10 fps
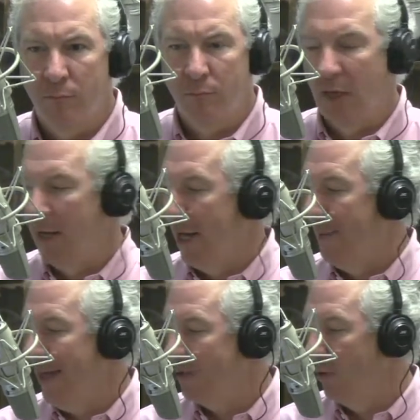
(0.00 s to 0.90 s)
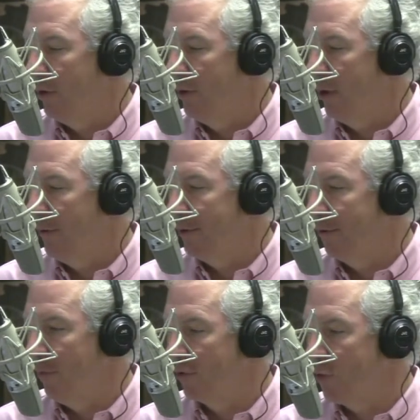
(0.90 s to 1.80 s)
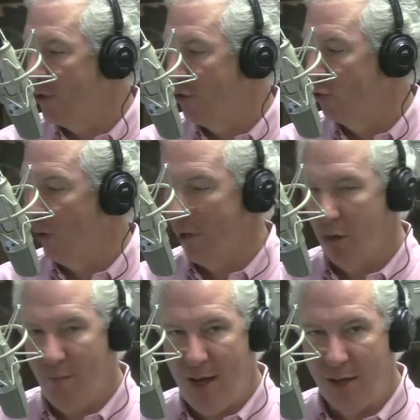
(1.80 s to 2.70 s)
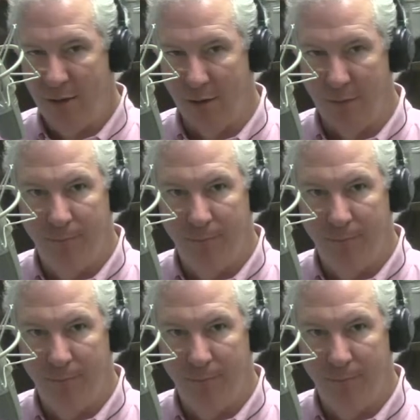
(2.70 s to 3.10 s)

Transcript: Yeah, and that's what uh, this administration is really all about, isn't it?